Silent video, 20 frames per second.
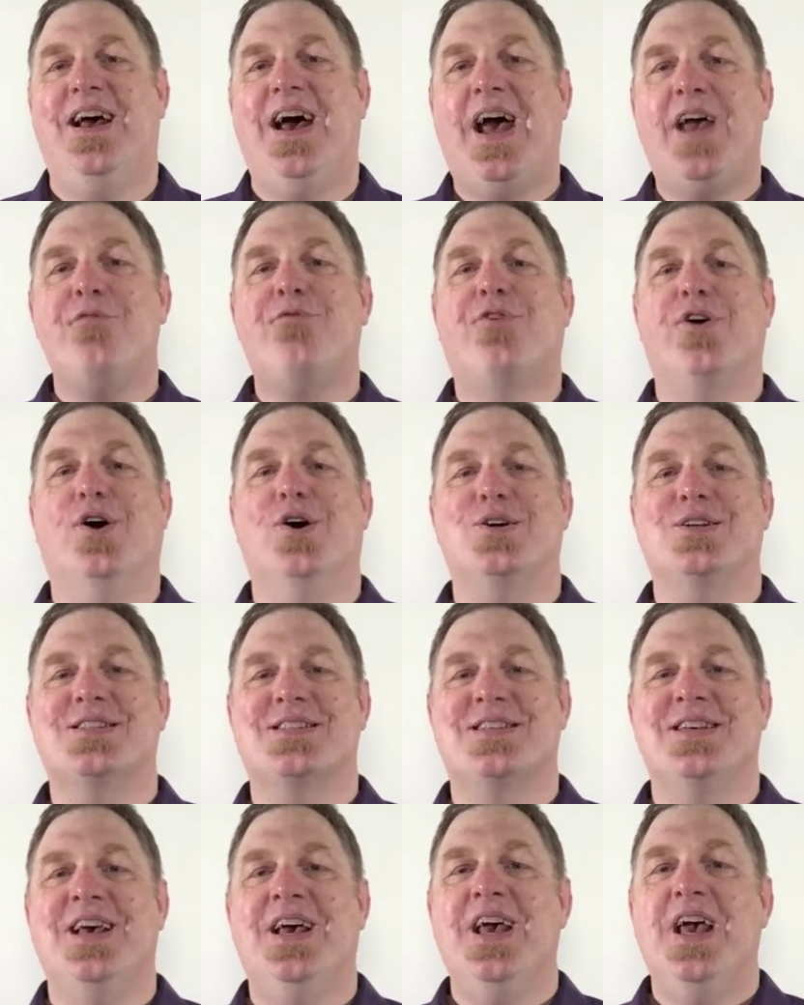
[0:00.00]
Hey
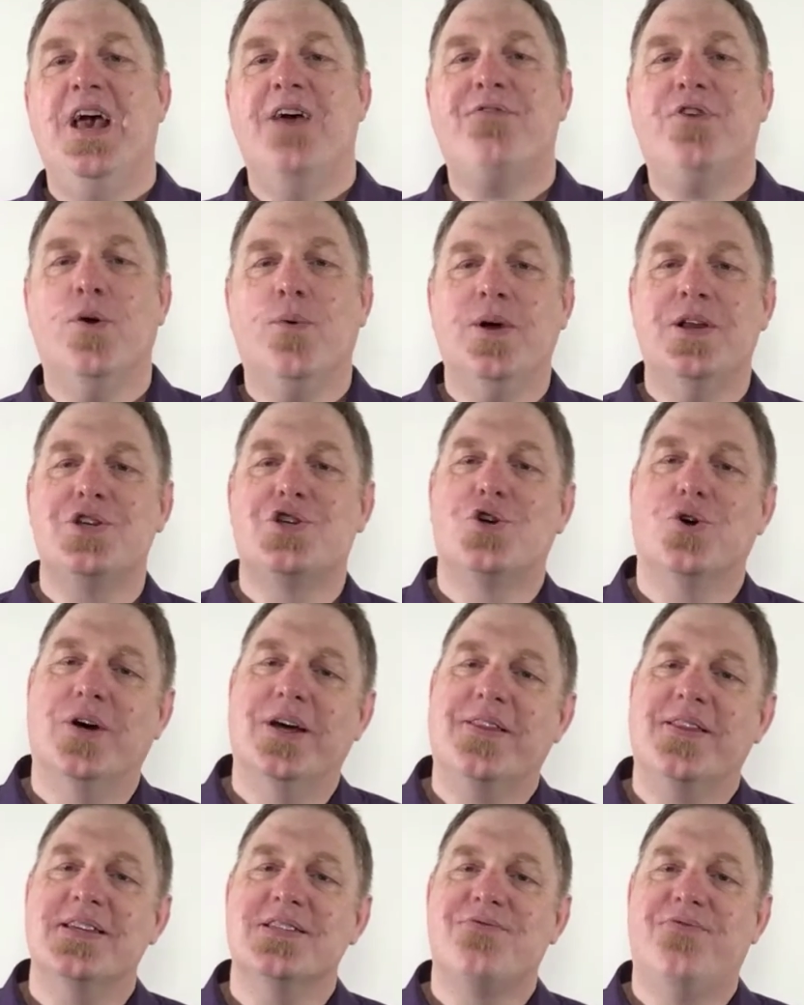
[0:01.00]
folks, if you're
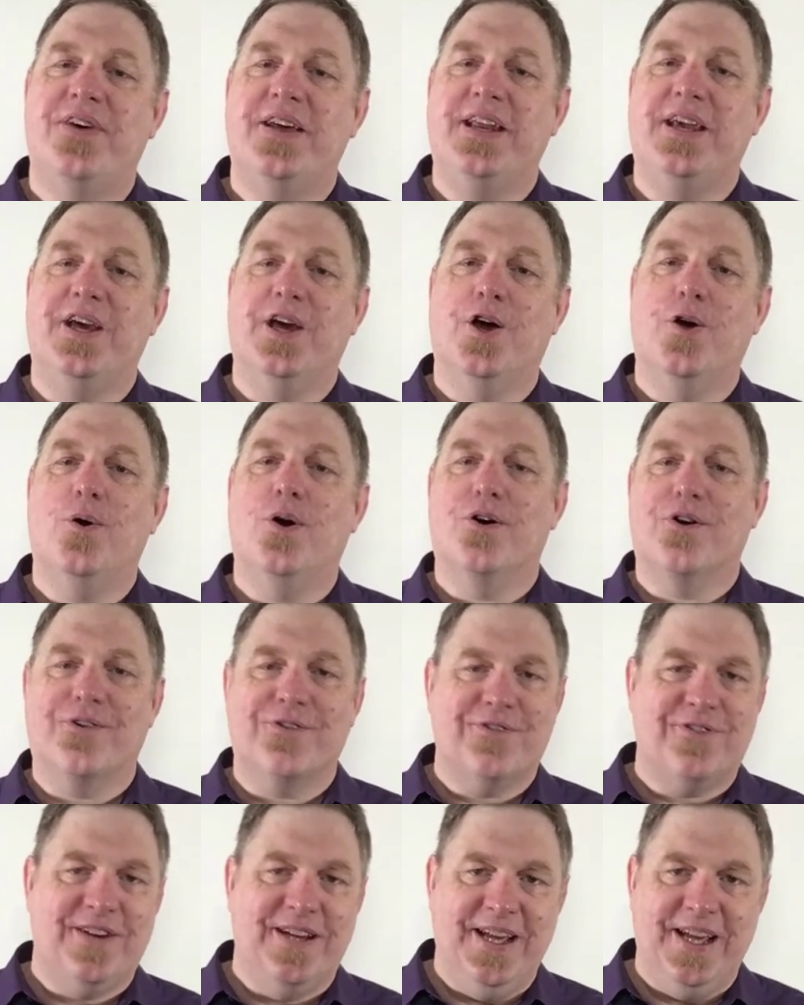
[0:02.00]
enjoying this video, or
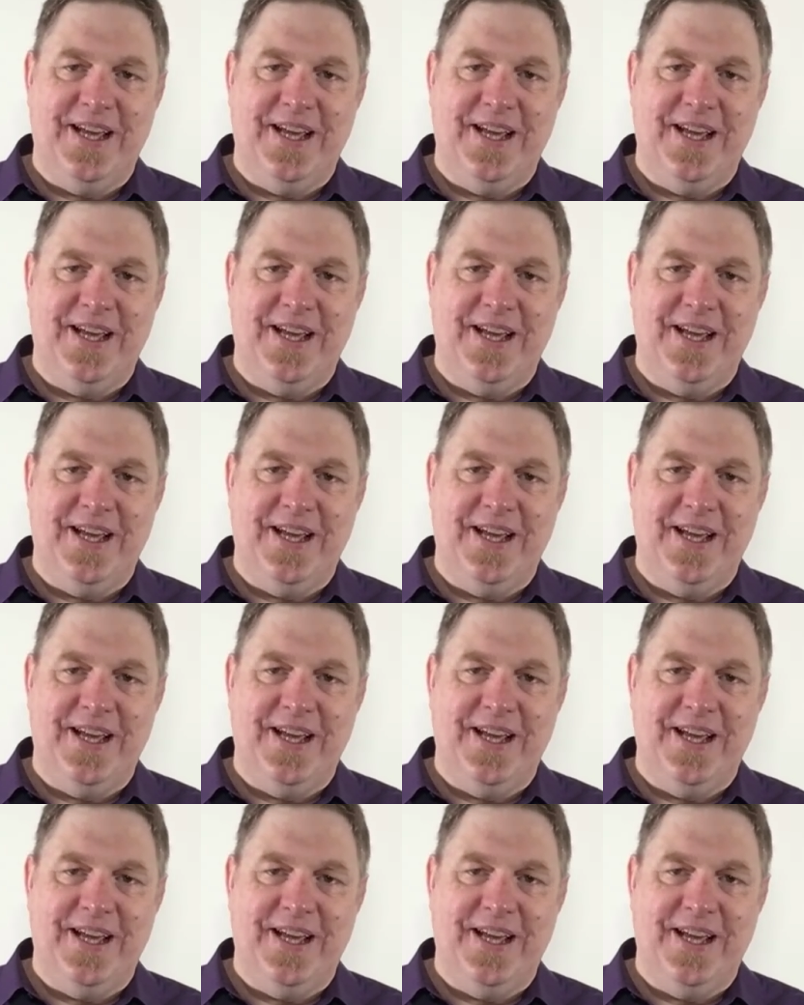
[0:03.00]
if